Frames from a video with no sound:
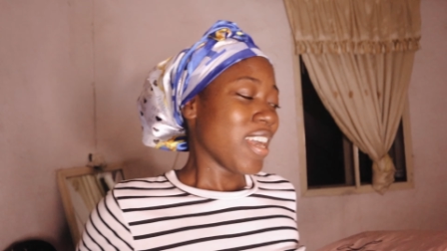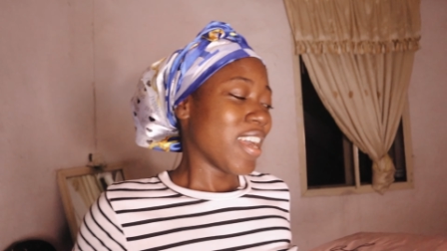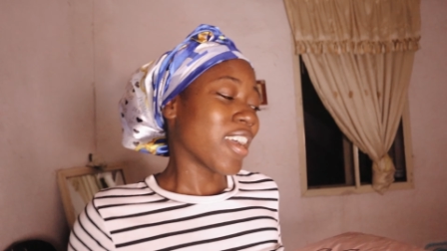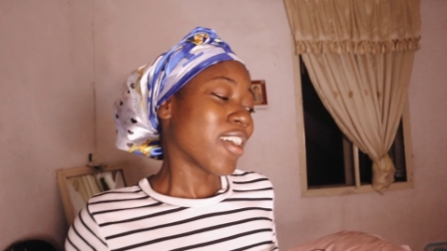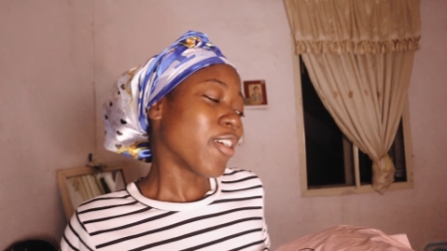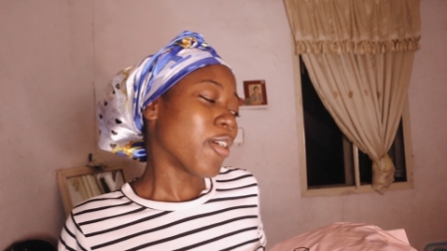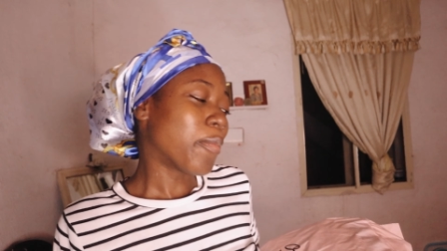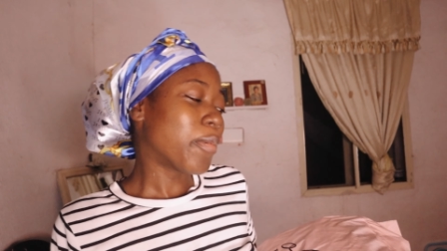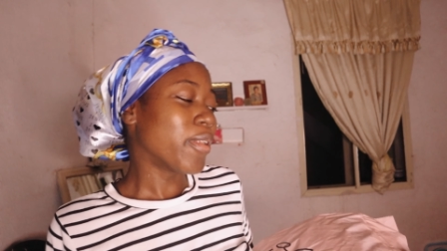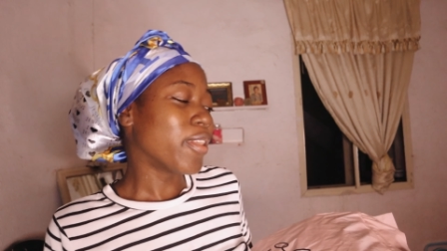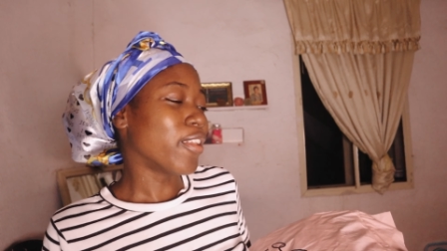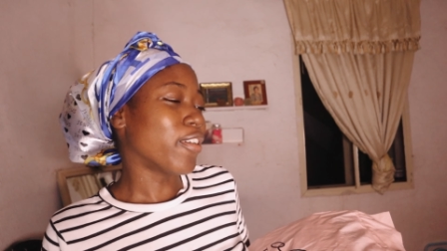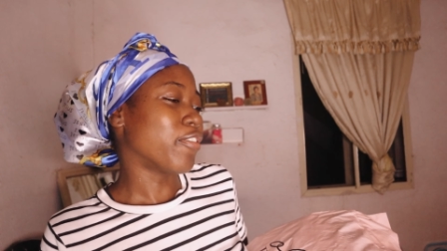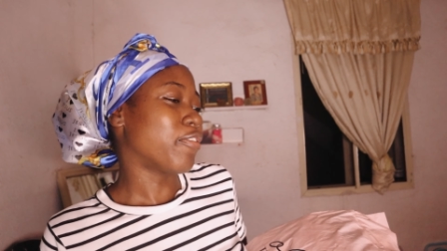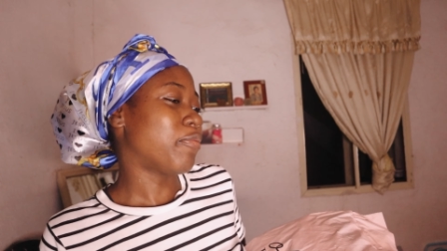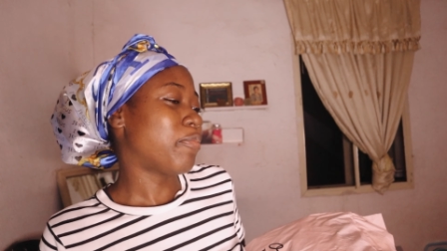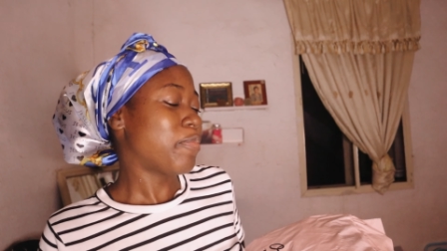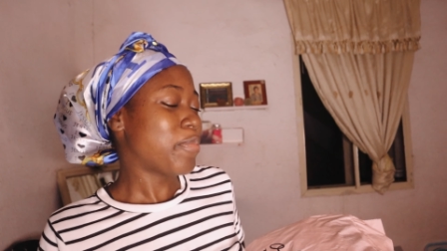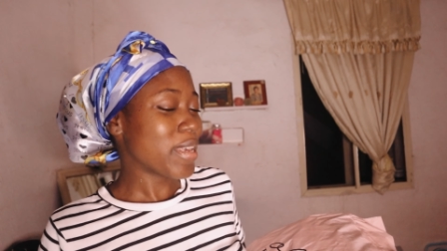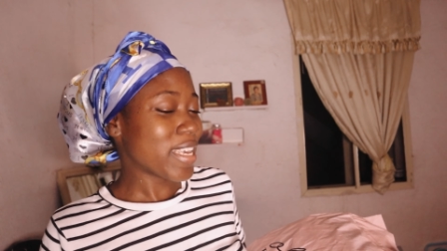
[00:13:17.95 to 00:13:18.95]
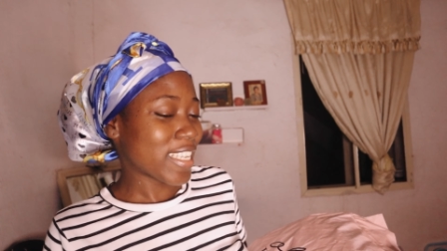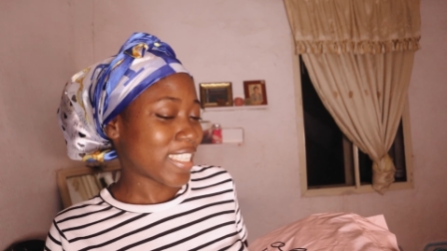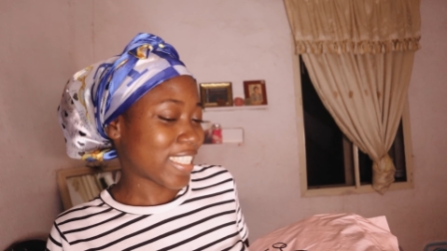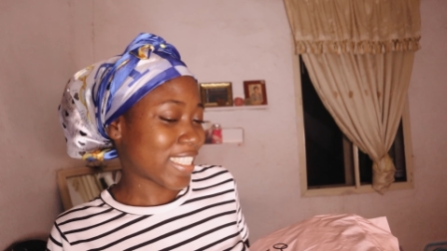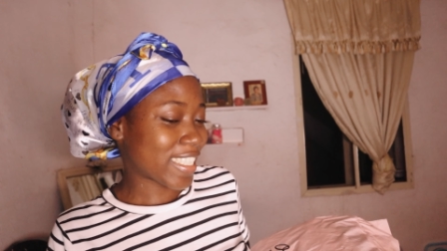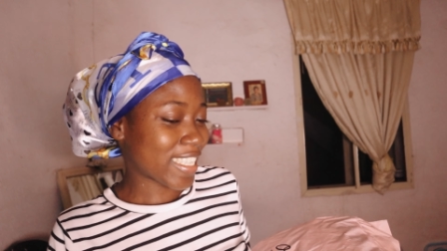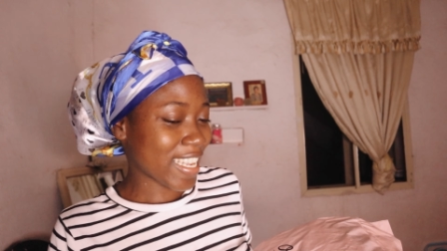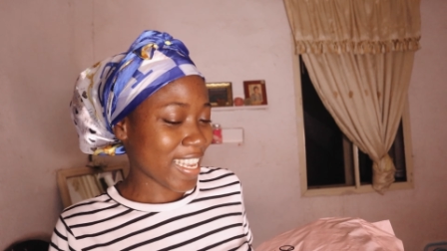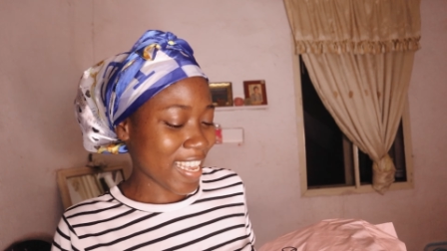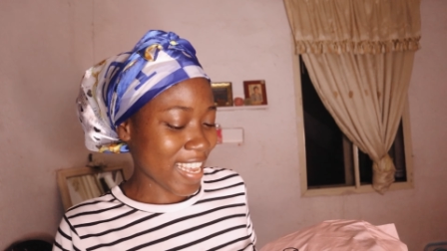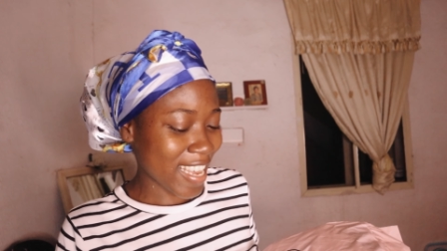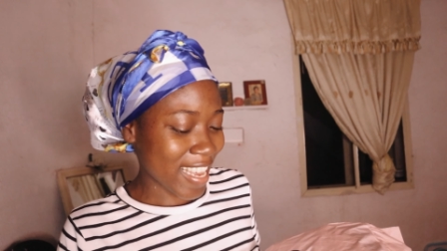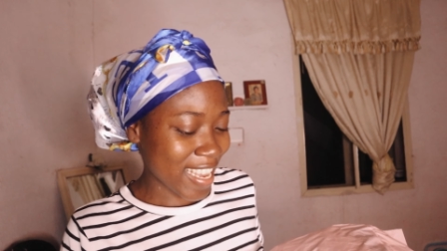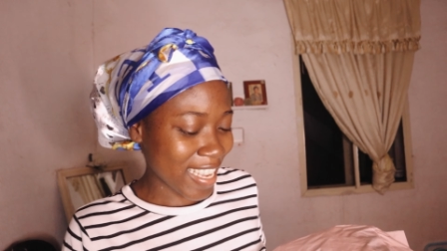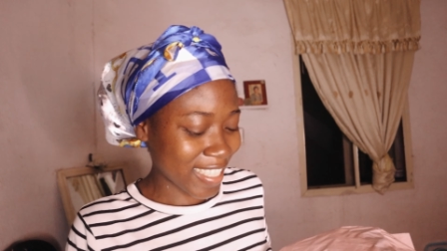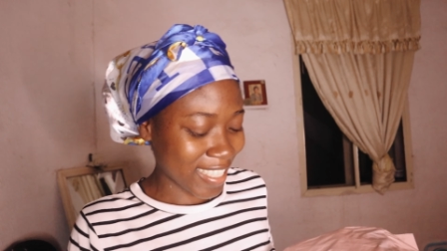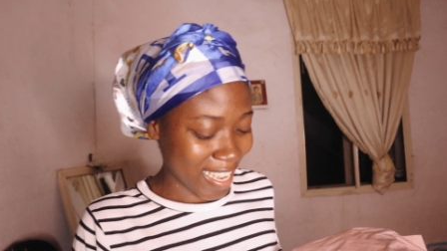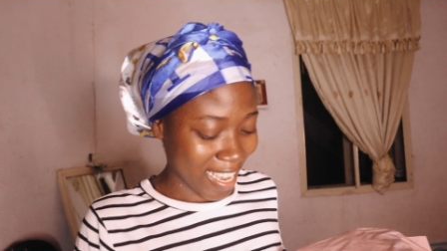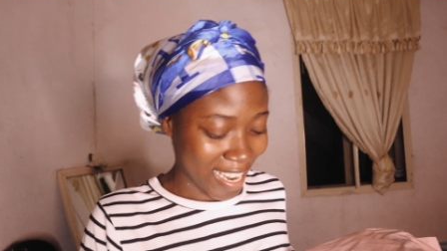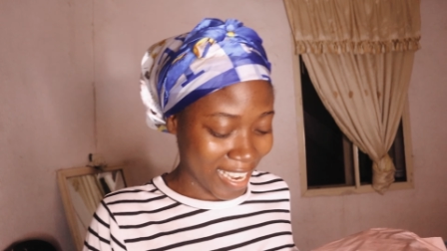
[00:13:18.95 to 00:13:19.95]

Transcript: a couple of pieces